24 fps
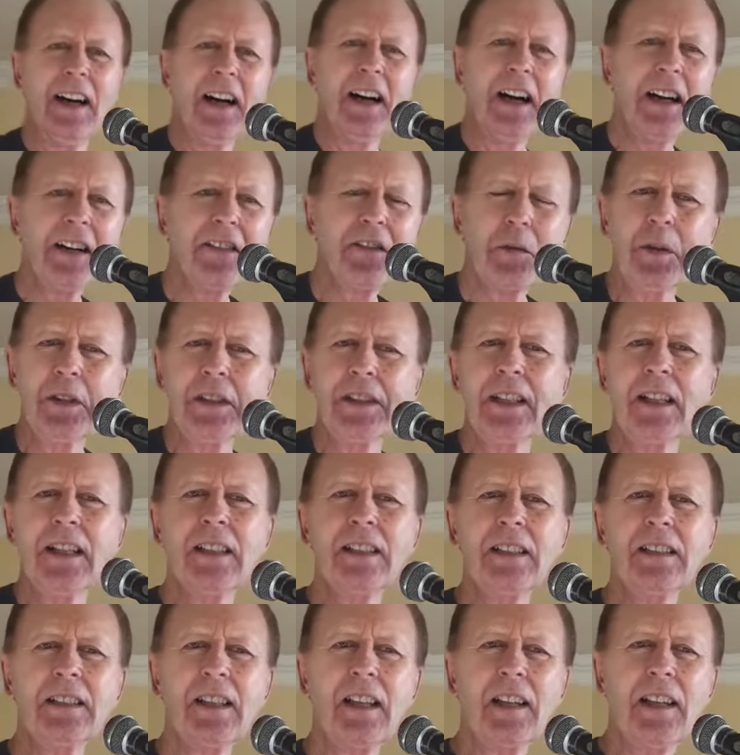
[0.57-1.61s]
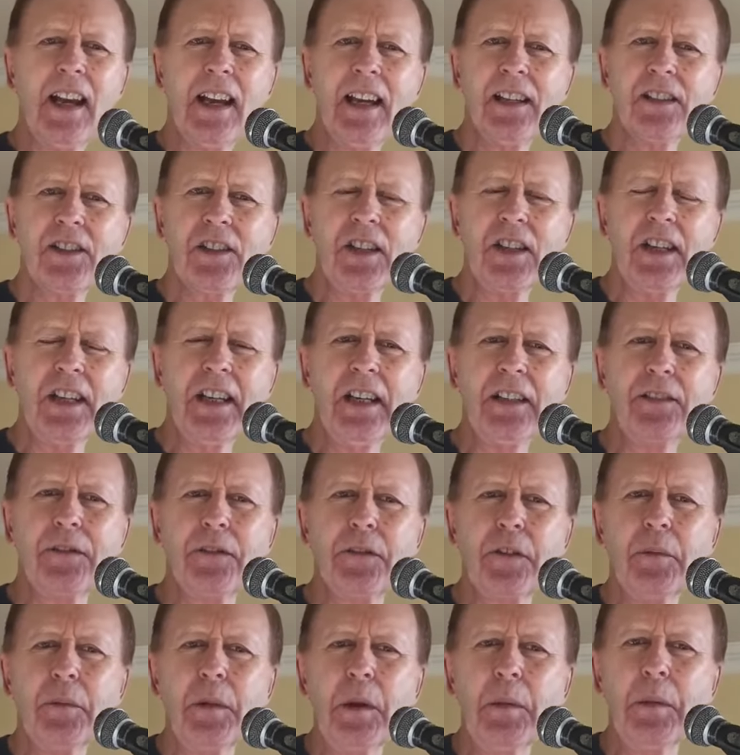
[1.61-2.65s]
Hi everyone. Today is a hit
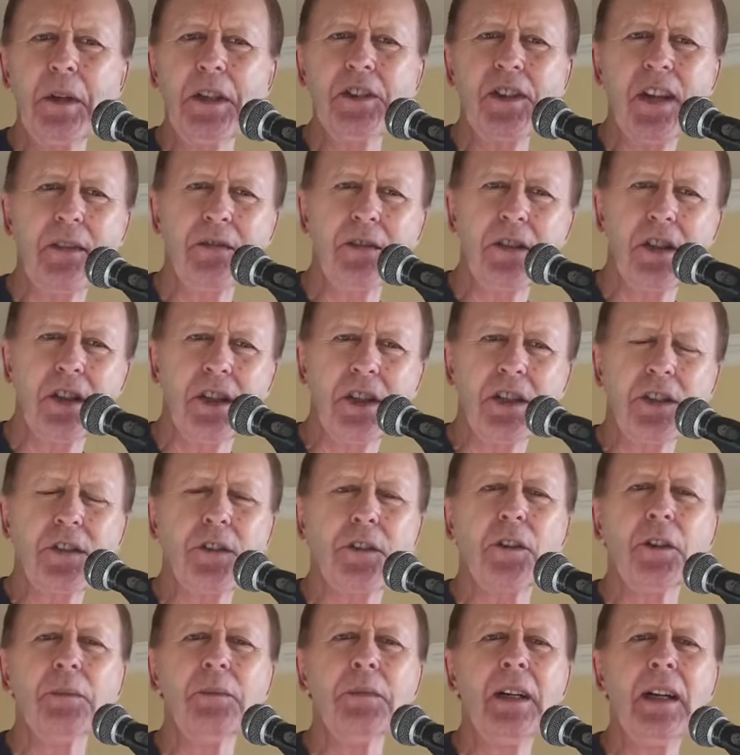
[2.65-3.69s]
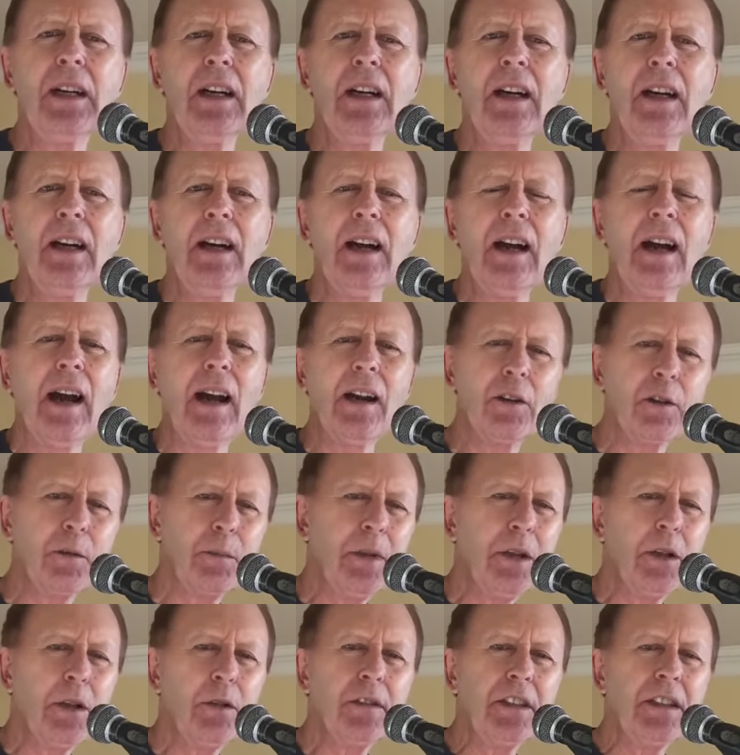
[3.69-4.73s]
from the mid 70s from
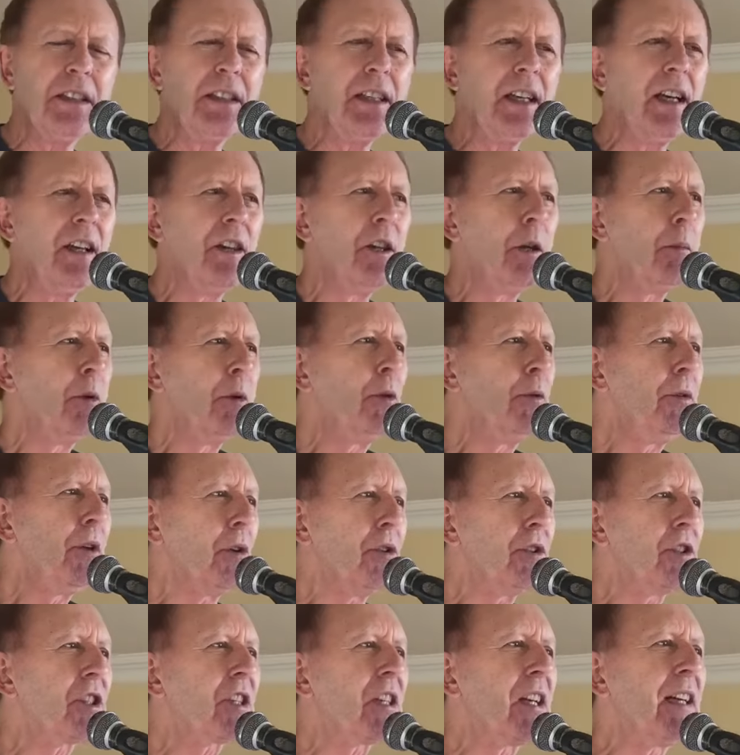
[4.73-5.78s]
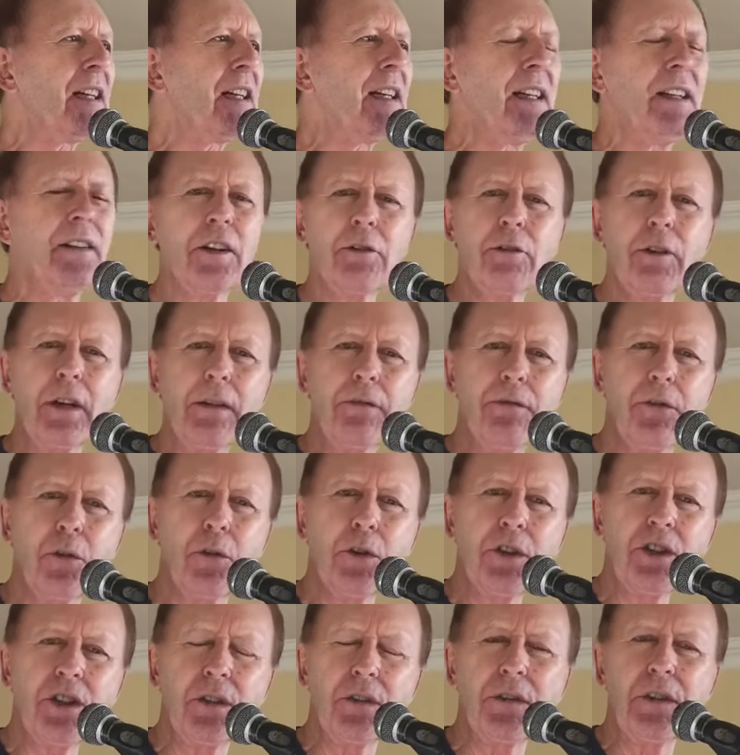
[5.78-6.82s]
Harold Melvin and the Blue Notes and the great
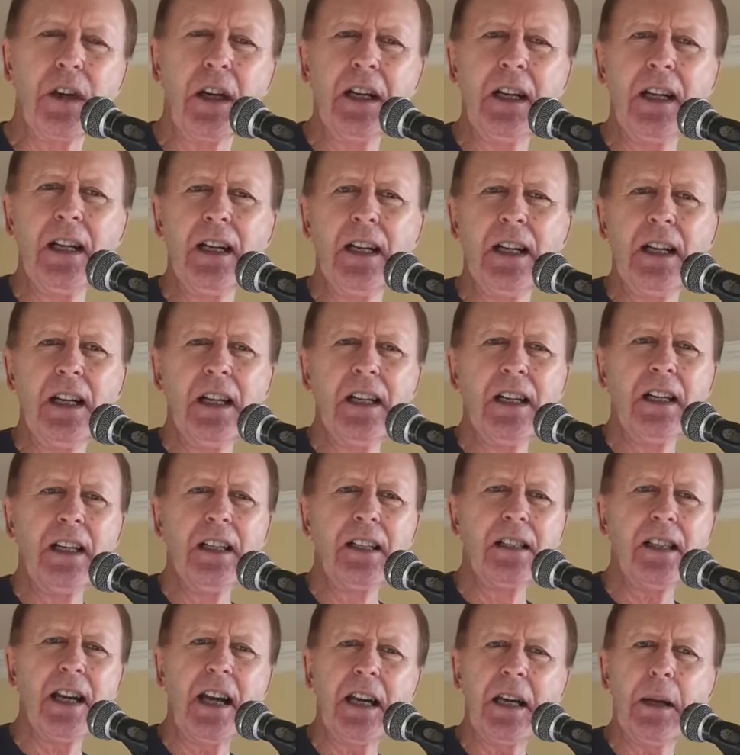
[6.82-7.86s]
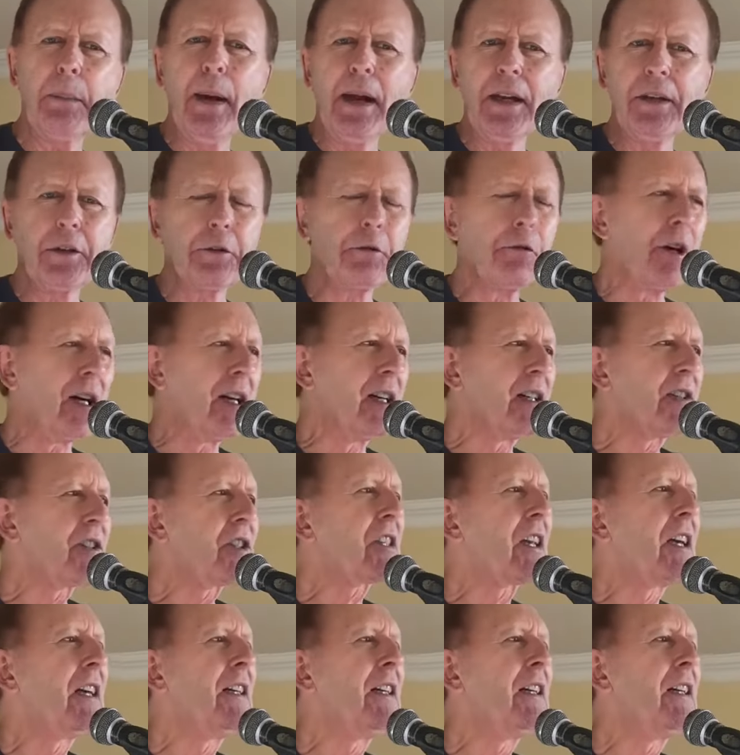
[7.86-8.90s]
voice of Teddy
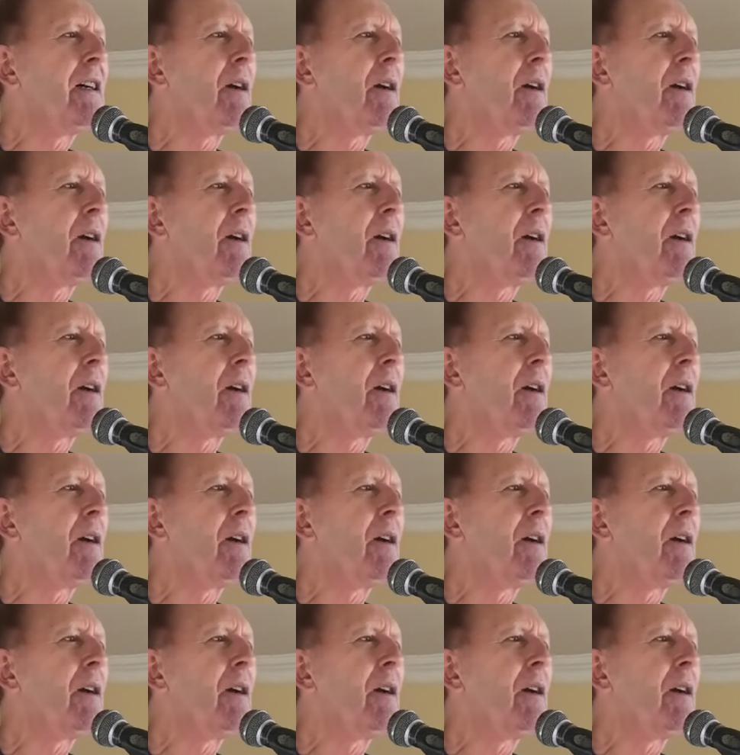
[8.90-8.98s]
Pendergrass.